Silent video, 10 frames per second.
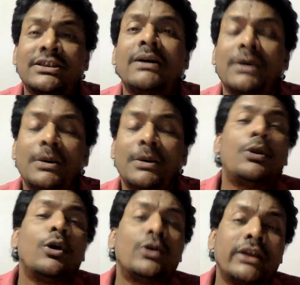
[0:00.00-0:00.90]
the
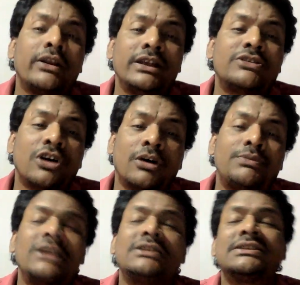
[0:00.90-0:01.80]
protagonist of
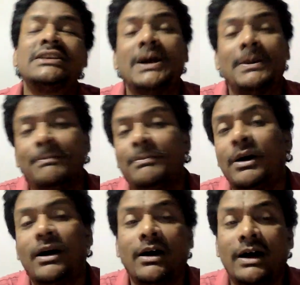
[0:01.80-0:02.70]
this
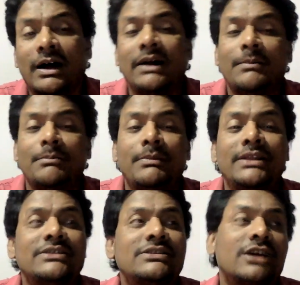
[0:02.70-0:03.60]
uh,
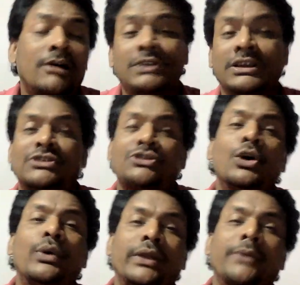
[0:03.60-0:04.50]
means of this
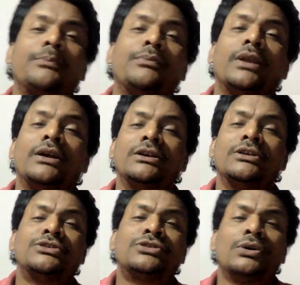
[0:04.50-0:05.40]
story.
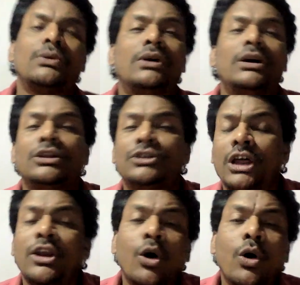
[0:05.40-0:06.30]
So
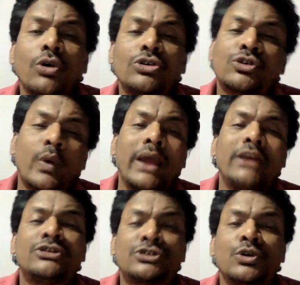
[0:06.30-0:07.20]
the low
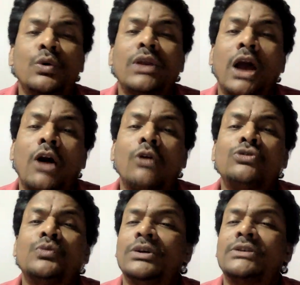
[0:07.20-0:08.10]
square stone
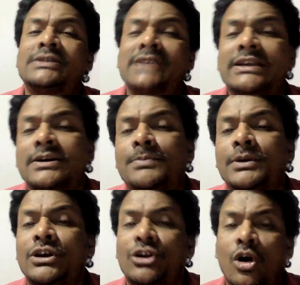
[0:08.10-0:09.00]
house was set
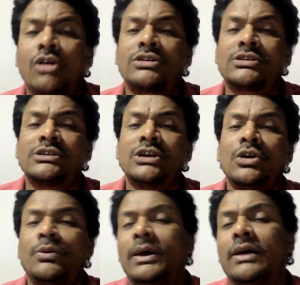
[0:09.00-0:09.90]
upon rocks
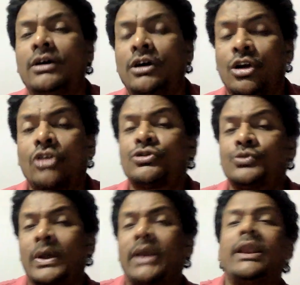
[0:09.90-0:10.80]

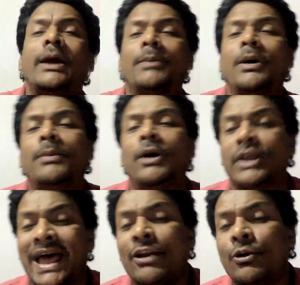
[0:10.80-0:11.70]
well above a
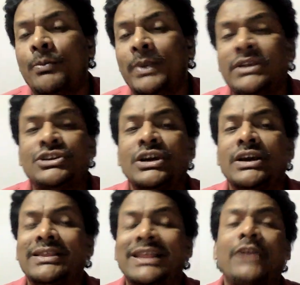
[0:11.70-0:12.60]
narrow beach
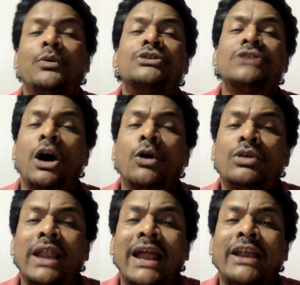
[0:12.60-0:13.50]
that was
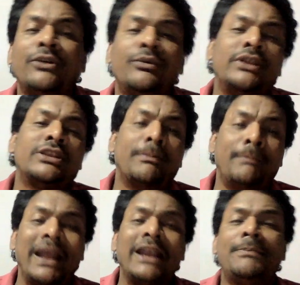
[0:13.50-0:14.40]
outlined with
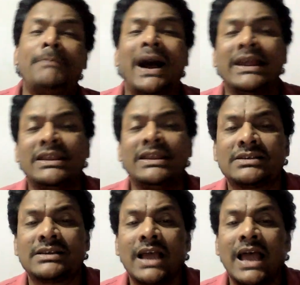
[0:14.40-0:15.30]
bent pines.